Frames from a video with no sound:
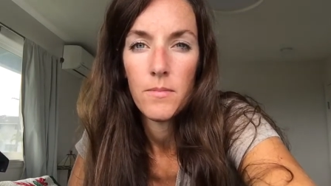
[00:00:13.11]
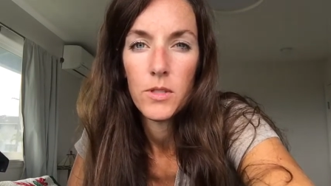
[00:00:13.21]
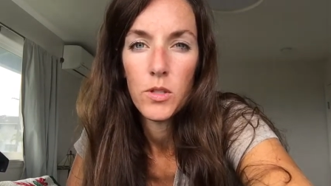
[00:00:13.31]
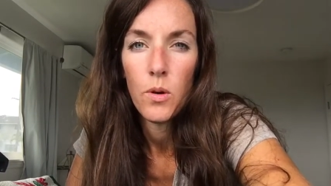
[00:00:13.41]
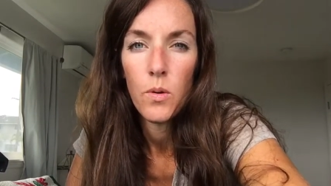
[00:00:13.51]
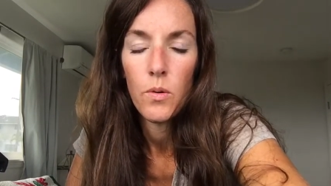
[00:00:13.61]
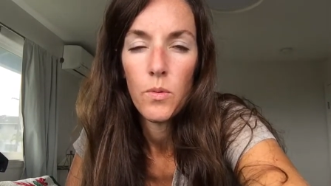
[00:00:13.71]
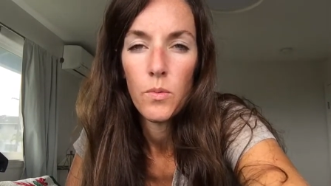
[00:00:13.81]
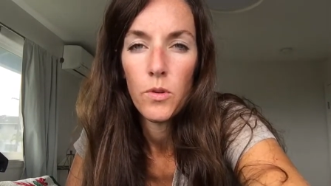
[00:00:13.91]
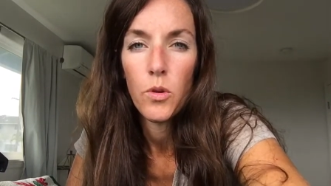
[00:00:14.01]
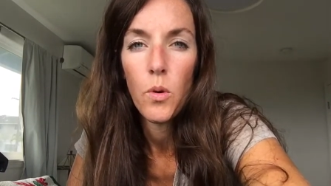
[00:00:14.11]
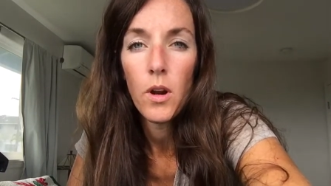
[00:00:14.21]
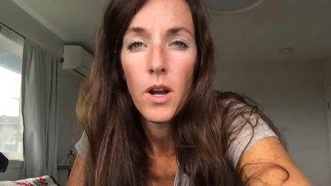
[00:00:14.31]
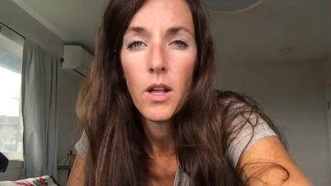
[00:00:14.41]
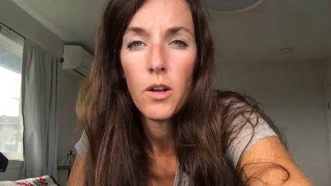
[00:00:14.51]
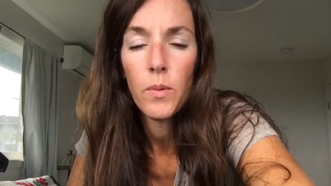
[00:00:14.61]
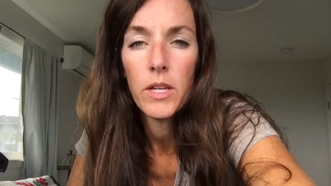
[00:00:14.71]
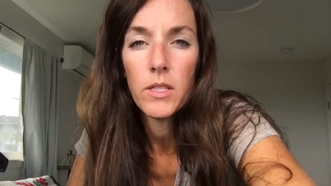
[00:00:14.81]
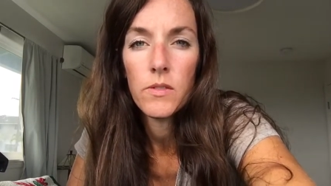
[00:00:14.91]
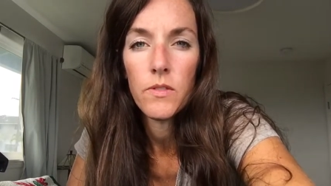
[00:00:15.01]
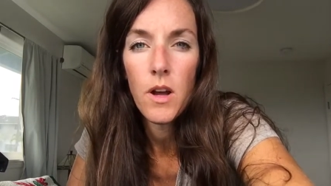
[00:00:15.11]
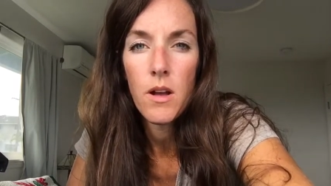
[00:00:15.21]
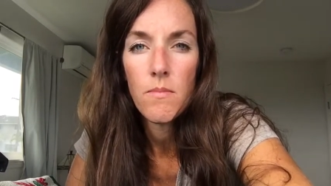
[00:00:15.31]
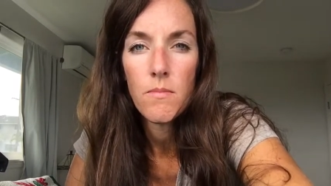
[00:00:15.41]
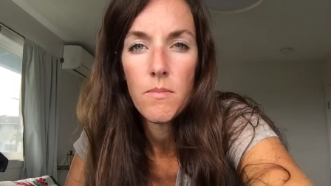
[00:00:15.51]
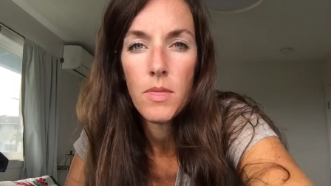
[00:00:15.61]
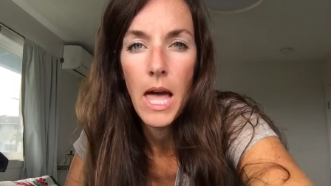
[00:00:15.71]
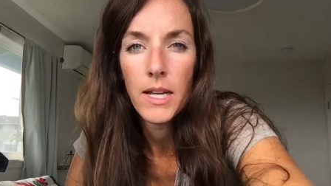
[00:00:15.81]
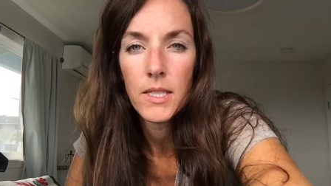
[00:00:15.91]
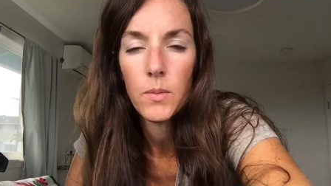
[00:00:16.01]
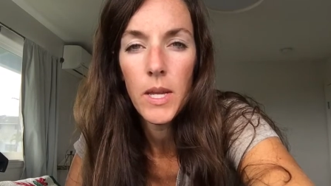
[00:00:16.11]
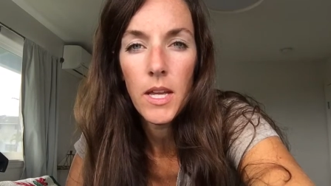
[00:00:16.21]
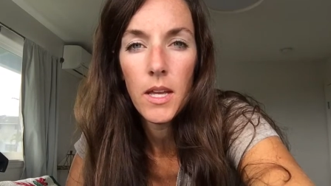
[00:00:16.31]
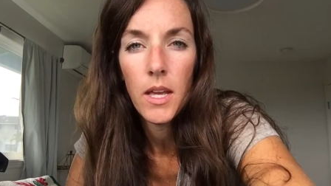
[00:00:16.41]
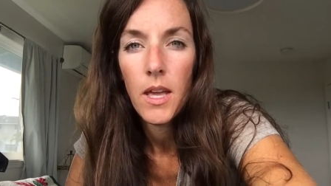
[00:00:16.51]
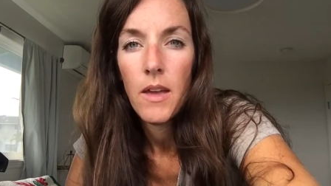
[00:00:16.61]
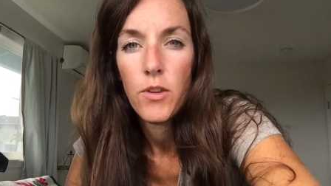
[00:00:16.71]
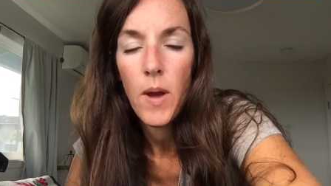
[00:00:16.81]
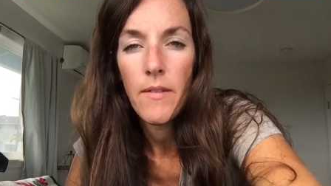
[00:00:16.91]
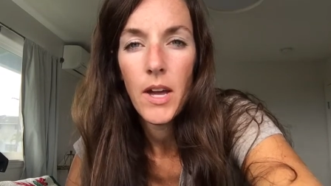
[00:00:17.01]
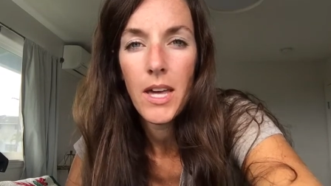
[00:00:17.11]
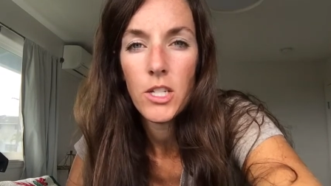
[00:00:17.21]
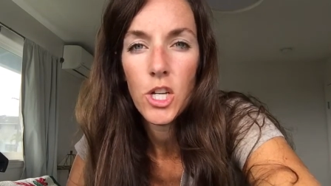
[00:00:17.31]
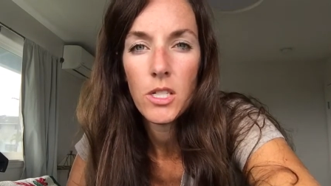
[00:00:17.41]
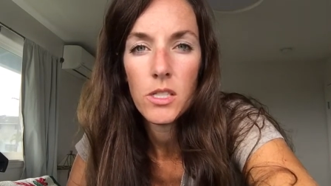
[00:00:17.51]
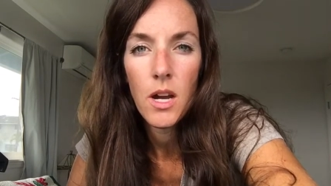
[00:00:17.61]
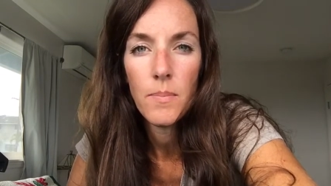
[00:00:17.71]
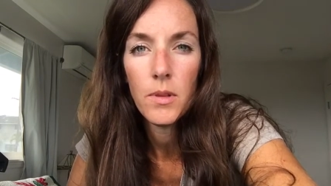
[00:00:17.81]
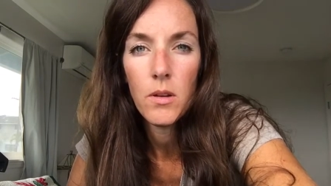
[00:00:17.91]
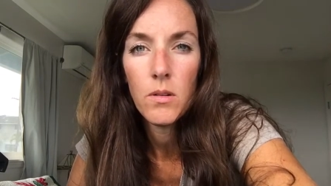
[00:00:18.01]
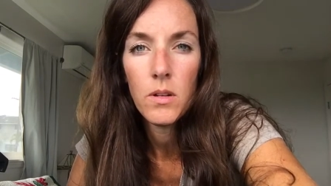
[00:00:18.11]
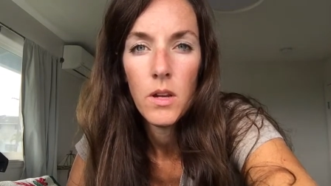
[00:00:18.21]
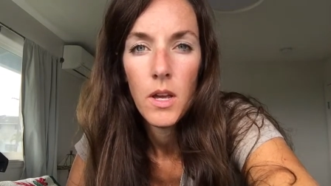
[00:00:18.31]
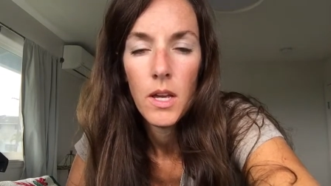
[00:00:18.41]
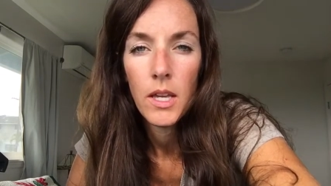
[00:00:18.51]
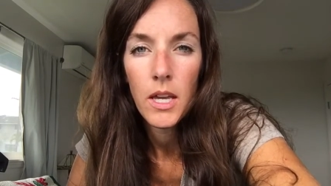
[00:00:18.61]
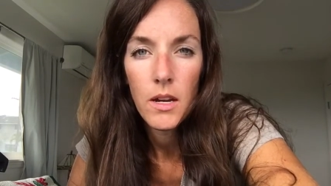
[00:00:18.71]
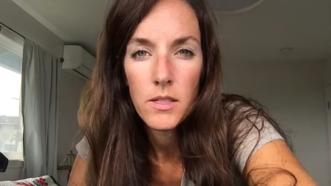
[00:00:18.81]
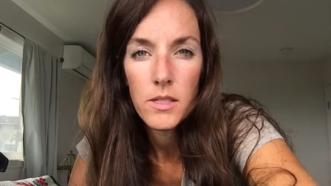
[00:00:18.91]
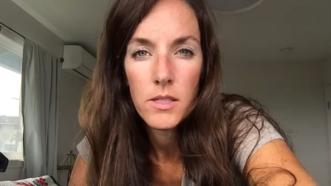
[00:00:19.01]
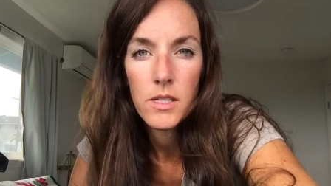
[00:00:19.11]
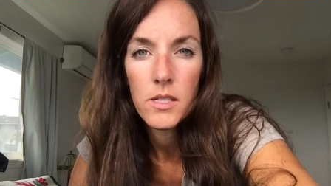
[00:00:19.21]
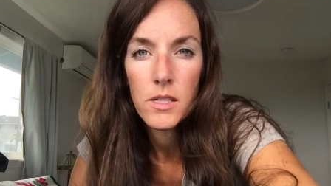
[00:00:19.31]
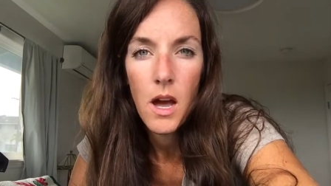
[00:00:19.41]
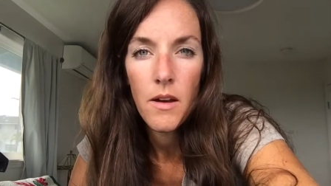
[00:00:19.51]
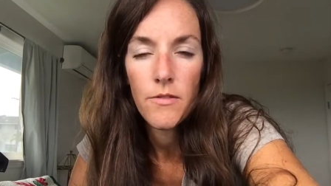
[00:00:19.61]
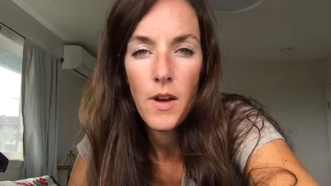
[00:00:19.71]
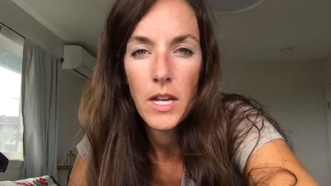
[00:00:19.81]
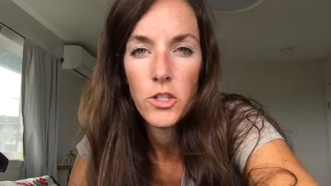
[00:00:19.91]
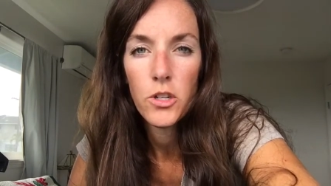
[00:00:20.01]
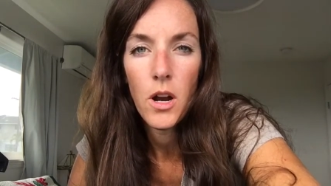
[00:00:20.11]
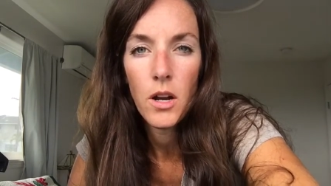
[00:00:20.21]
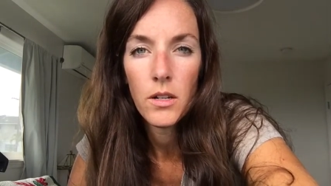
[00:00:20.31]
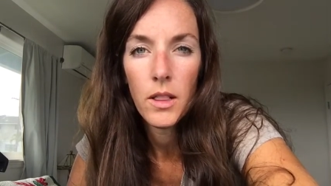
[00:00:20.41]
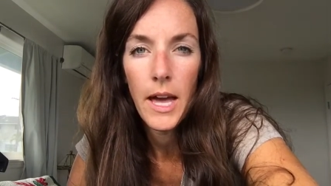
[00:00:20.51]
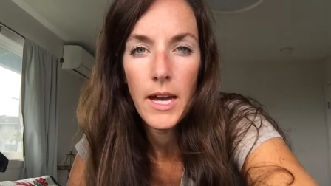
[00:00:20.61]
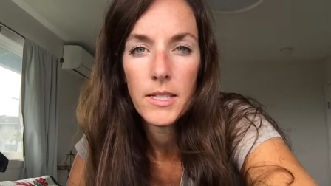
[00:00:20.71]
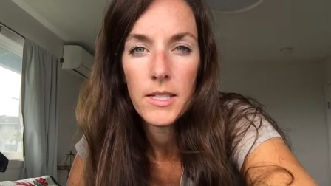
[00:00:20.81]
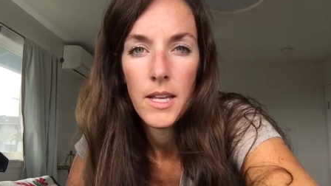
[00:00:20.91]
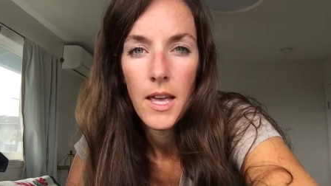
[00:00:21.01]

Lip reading: So your color wheels from last week, if you haven't had a chance to upload, get onto Seesaw, find your art class,